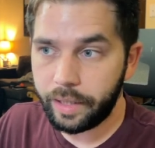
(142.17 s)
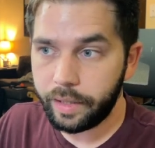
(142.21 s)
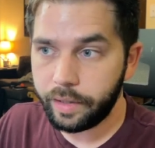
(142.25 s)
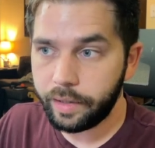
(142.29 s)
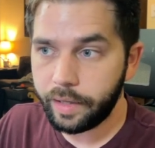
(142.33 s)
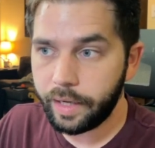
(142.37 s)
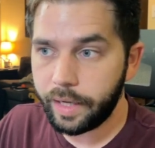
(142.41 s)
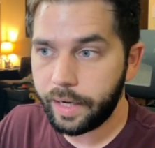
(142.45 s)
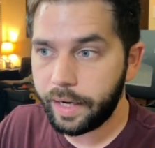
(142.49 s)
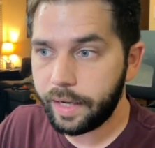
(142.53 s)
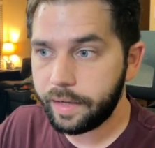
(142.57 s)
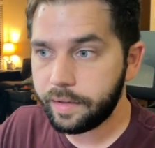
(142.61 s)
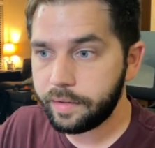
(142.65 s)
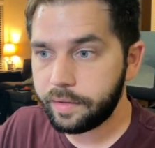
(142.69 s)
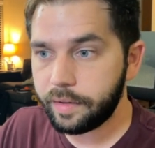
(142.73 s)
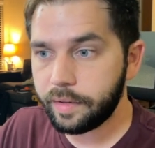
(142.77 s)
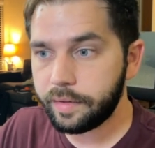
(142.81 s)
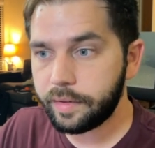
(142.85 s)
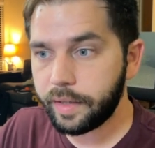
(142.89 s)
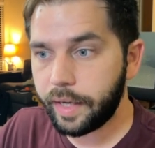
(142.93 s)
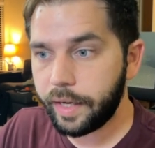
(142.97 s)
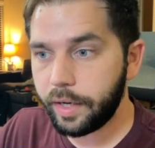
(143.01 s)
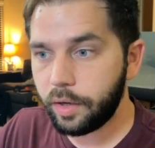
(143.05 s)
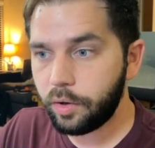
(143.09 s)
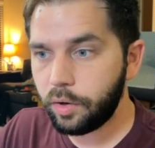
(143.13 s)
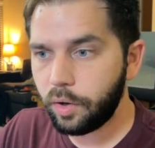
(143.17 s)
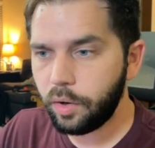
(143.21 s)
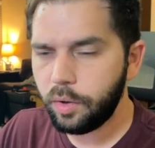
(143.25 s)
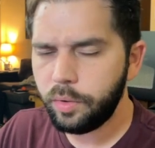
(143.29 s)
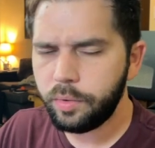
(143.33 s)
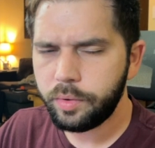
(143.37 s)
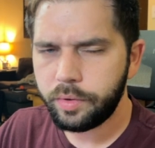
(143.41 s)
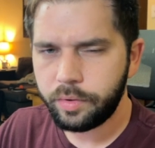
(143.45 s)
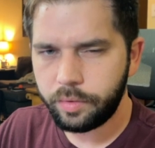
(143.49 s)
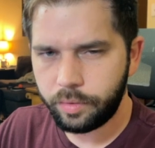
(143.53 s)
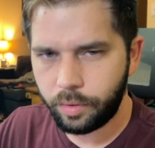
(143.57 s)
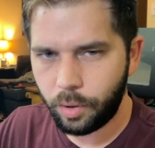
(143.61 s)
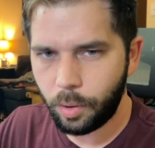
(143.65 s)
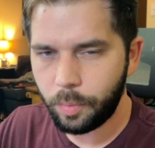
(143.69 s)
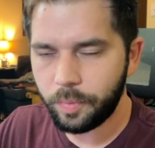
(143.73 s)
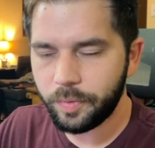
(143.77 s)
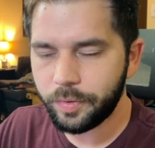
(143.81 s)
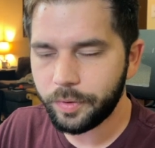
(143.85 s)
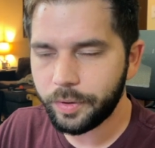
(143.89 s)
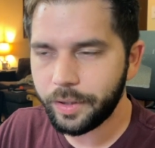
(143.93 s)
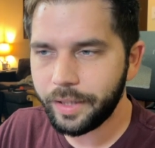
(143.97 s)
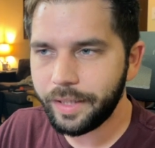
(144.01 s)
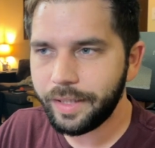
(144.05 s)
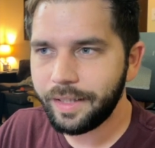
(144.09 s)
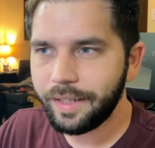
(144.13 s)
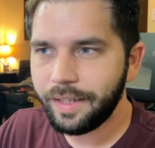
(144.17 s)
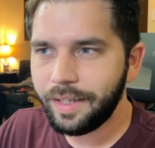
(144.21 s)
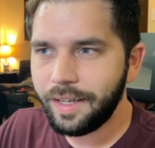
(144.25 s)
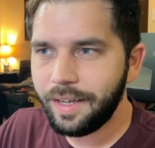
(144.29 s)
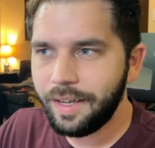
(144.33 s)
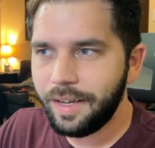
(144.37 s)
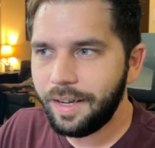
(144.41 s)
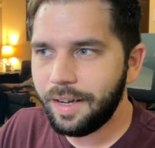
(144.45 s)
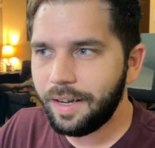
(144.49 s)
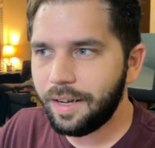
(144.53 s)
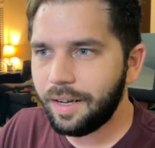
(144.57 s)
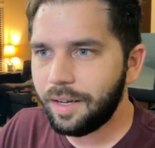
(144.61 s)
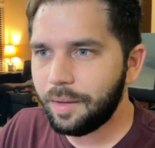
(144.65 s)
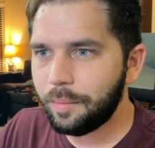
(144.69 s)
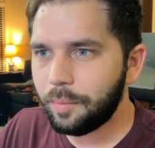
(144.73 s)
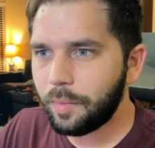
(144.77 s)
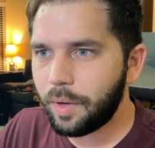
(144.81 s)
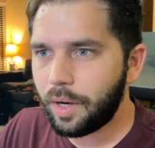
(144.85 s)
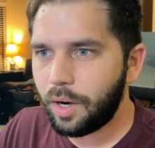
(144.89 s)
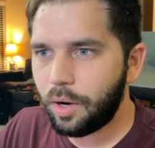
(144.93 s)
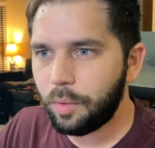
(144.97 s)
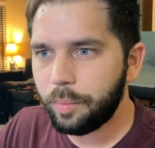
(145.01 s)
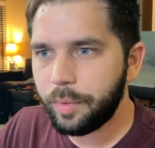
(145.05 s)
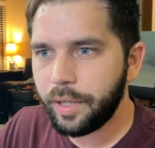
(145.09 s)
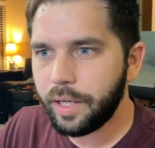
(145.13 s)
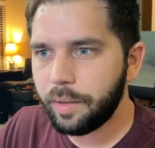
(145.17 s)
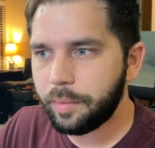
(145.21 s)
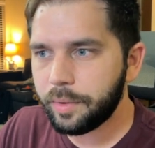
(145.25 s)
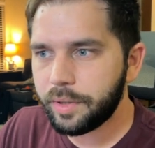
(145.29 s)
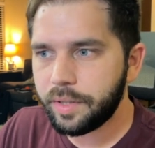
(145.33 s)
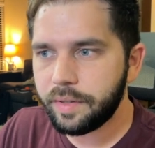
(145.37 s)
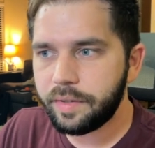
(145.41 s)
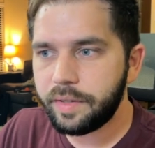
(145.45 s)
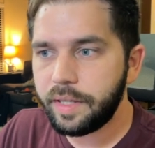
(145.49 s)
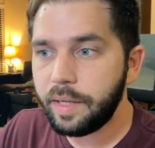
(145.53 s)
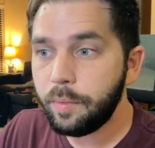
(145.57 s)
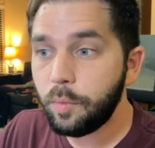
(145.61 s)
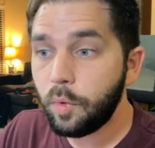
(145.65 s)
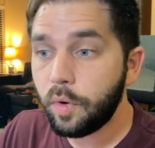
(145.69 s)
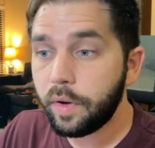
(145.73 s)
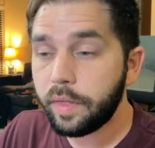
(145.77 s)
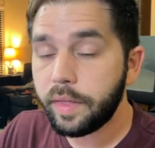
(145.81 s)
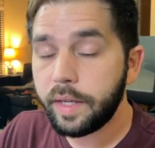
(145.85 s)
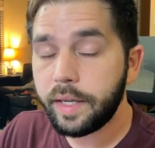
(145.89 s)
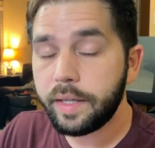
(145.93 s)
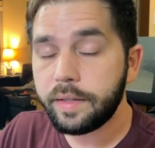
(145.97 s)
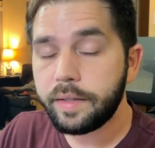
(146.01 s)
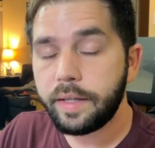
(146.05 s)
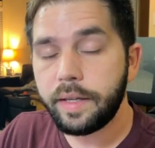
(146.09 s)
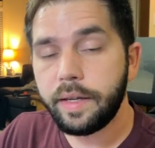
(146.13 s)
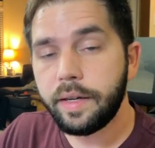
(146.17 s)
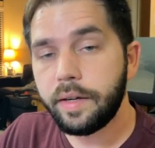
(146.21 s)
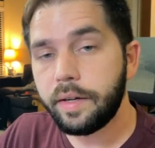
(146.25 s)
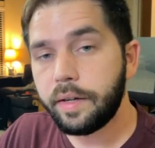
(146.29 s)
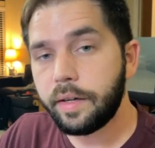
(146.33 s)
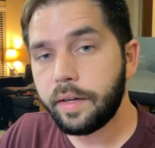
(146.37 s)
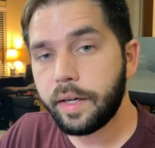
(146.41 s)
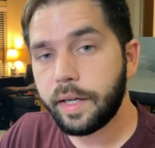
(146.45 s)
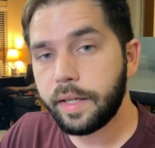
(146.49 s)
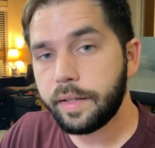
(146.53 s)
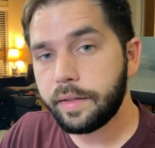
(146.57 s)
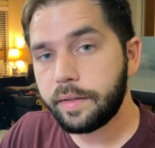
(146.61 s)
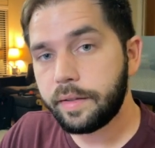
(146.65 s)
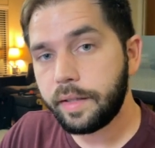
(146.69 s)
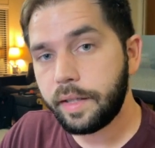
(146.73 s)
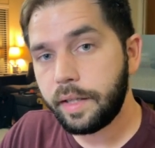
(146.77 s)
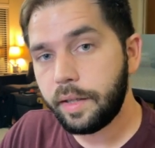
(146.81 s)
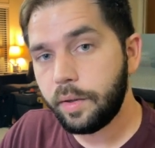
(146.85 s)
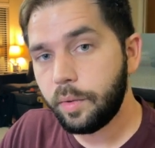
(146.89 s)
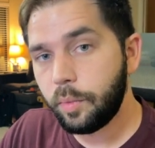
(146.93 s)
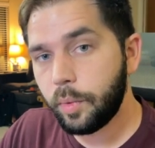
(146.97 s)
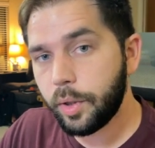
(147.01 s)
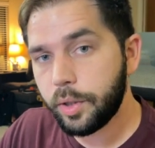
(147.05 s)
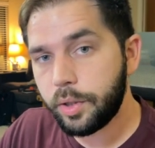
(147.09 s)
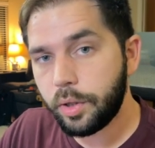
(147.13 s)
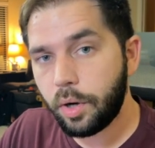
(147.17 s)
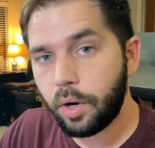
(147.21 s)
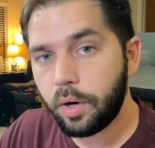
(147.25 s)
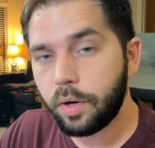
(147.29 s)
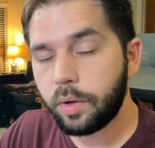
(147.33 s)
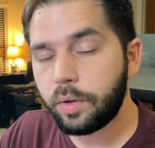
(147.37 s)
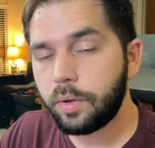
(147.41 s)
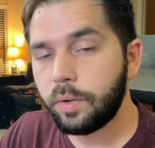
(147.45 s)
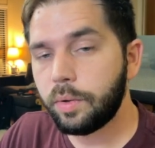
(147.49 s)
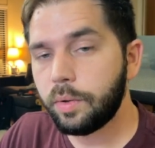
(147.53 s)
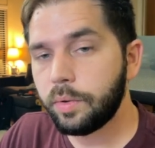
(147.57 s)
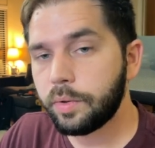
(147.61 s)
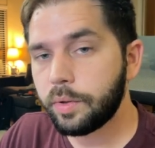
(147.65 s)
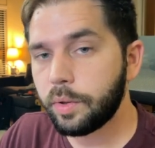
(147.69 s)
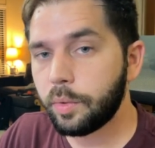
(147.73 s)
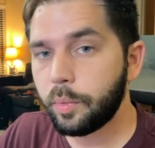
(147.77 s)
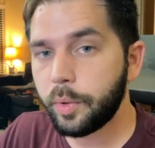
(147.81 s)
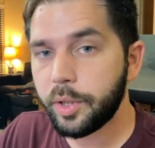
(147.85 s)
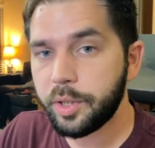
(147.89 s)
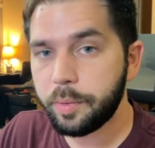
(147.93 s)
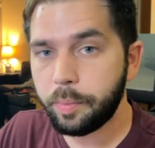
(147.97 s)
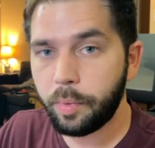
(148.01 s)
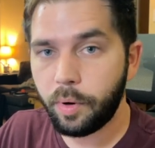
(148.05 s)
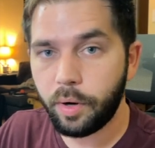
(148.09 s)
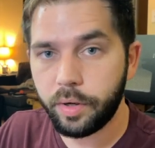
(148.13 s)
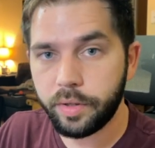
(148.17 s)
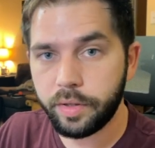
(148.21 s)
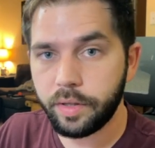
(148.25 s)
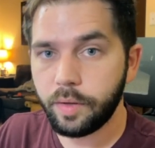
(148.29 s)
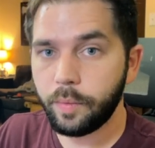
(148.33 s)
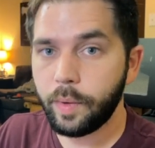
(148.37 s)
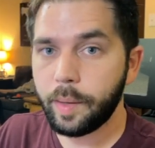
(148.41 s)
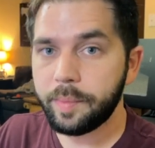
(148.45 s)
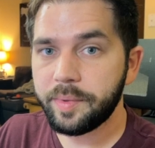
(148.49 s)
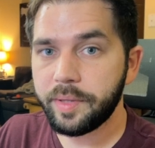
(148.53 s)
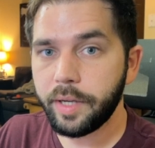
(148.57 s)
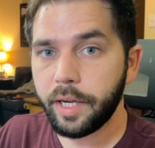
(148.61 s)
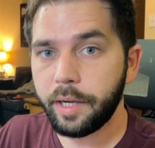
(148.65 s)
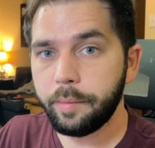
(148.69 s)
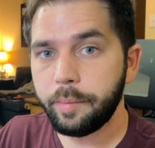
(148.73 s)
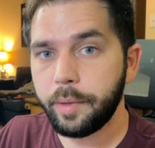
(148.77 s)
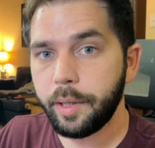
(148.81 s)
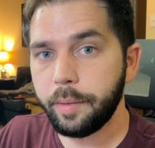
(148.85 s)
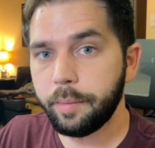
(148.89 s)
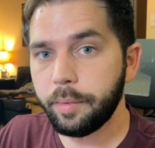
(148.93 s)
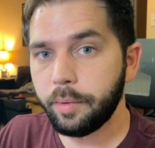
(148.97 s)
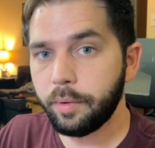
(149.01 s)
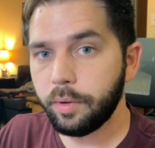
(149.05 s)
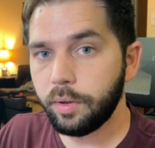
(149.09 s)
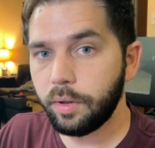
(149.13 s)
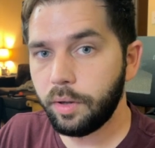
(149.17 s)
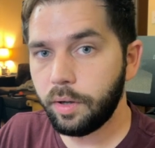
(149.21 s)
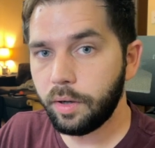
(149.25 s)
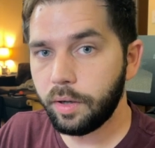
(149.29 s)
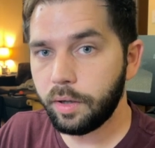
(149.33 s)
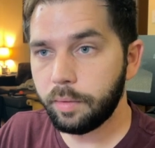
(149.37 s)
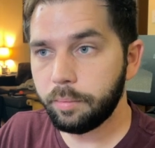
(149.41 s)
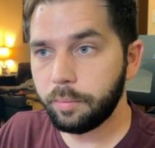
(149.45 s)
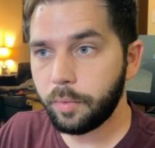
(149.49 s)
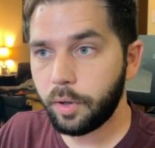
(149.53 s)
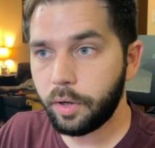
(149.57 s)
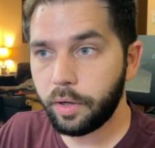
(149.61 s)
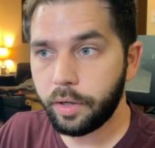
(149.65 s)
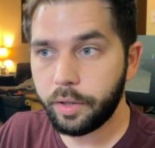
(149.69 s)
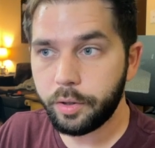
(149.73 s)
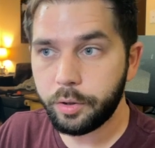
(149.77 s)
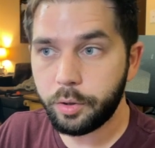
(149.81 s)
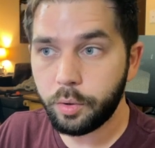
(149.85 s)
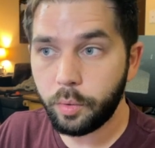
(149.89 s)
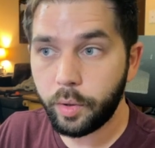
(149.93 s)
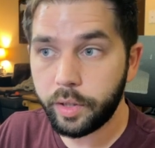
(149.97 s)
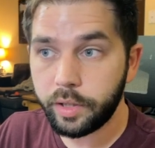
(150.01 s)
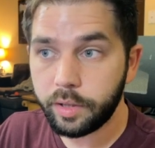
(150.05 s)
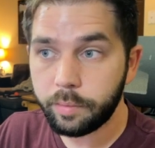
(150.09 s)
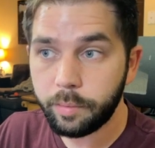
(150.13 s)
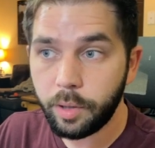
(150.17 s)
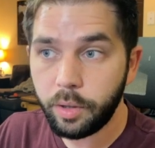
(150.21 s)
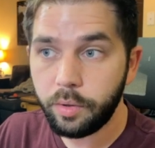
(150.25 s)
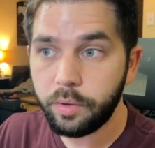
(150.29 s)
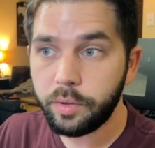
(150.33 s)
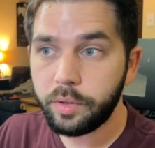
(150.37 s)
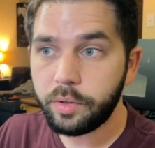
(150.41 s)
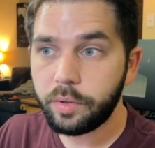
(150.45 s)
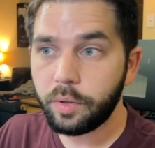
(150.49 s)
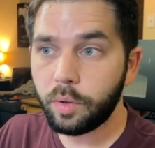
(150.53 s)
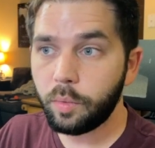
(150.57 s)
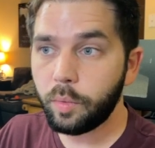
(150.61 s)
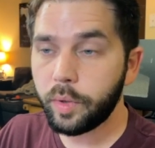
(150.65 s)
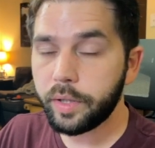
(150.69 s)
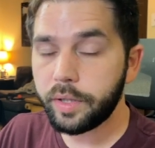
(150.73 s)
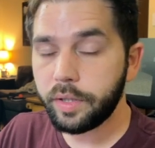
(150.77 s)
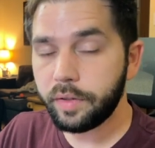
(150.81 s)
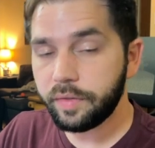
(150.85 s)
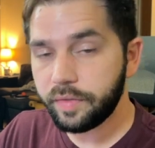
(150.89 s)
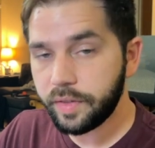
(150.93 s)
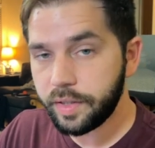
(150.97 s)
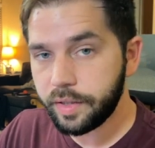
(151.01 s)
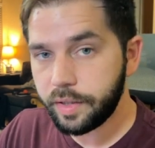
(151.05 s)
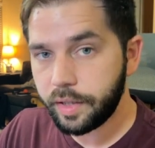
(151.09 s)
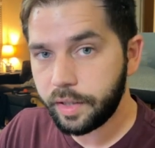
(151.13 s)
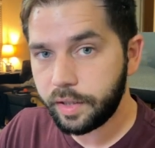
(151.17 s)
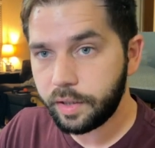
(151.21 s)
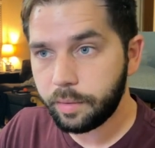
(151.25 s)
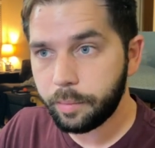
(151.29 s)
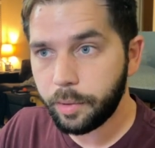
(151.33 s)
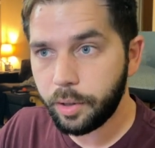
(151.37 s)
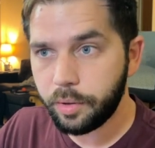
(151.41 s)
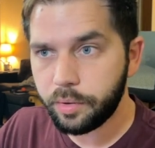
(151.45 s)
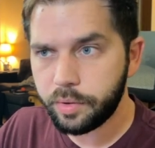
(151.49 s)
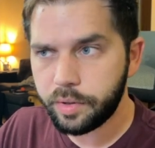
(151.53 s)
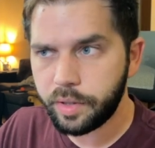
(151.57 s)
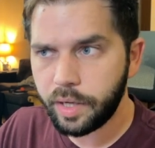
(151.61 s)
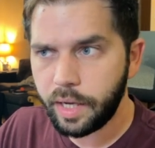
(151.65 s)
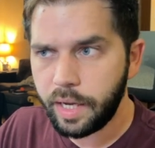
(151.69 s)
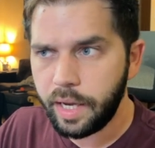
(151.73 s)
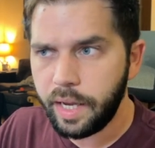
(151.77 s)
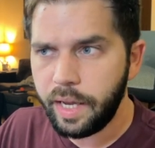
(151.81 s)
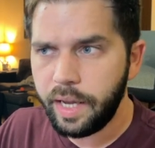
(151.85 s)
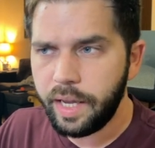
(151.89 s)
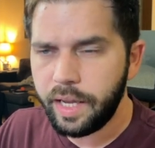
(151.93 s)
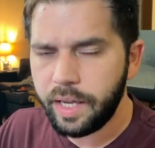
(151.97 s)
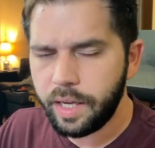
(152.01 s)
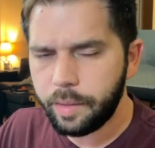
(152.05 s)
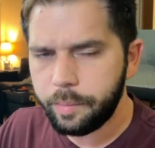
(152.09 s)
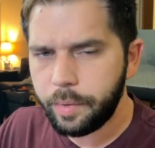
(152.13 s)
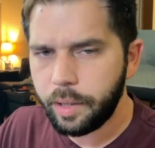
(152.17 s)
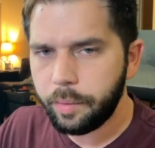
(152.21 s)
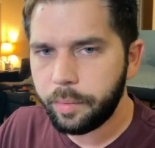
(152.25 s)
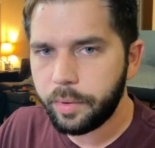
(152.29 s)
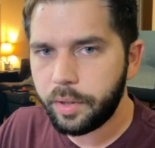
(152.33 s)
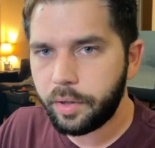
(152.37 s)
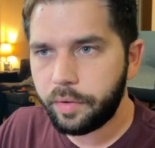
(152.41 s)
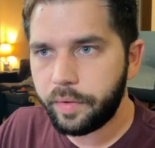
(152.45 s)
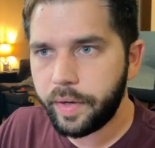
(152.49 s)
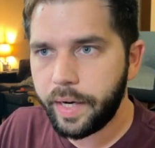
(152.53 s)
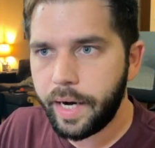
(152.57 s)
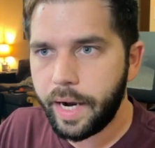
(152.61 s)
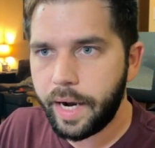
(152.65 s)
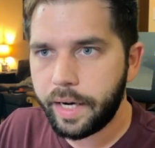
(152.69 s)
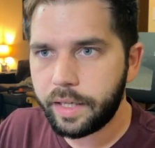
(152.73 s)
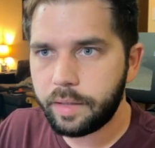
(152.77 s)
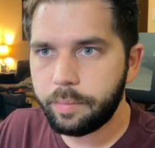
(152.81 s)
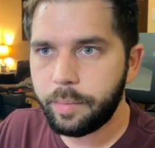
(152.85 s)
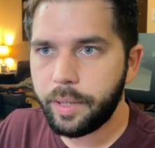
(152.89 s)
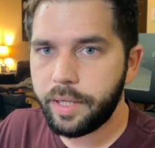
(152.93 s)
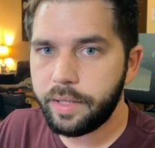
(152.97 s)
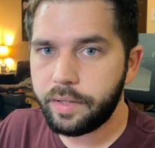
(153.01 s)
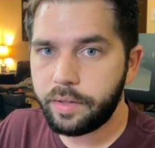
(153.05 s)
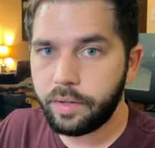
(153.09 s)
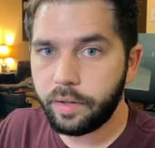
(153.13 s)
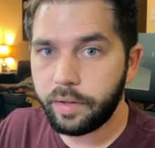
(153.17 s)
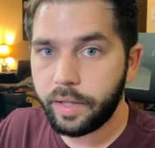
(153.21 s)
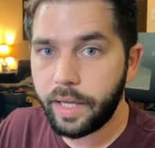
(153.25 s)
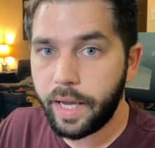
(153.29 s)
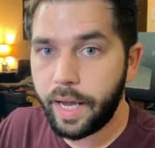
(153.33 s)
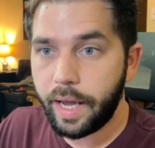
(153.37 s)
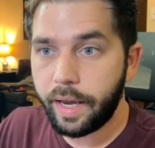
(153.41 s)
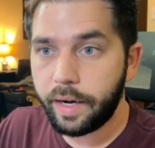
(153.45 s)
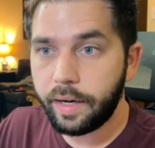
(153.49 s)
And as the site grows, hopefully, I'll be able to see more things here and see which articles or which parts of the website people are enjoying the most or what they're visiting the most, and be able to react based on that.